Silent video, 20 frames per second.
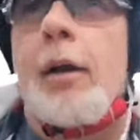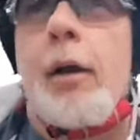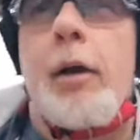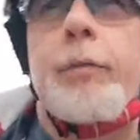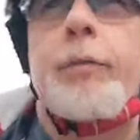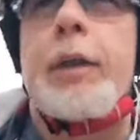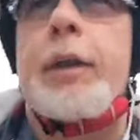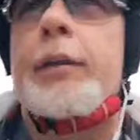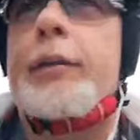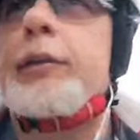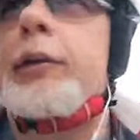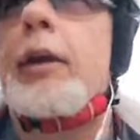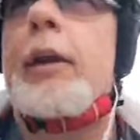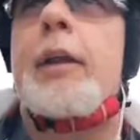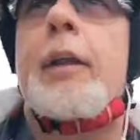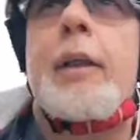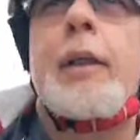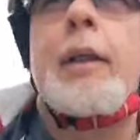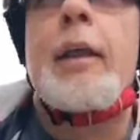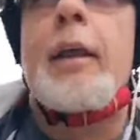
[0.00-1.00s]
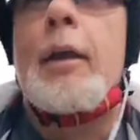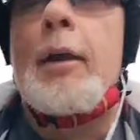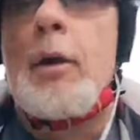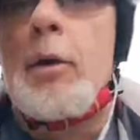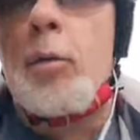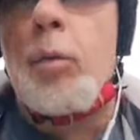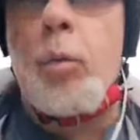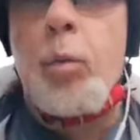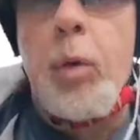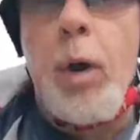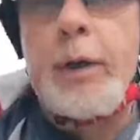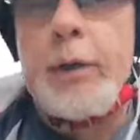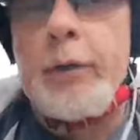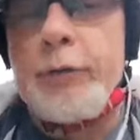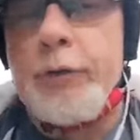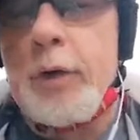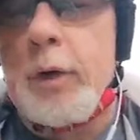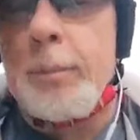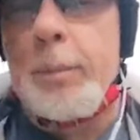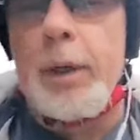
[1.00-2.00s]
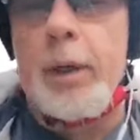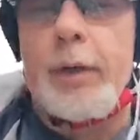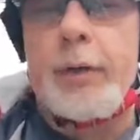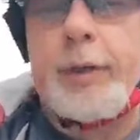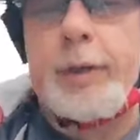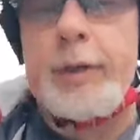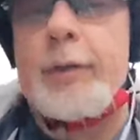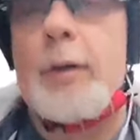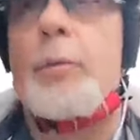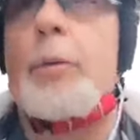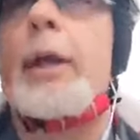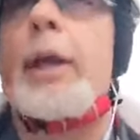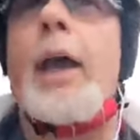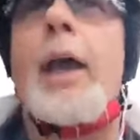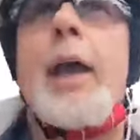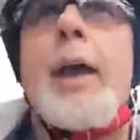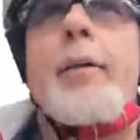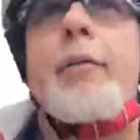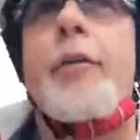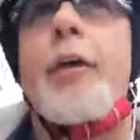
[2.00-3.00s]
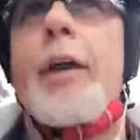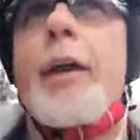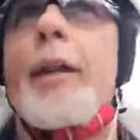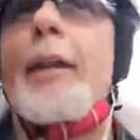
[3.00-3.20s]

of this wonderful ability that we have.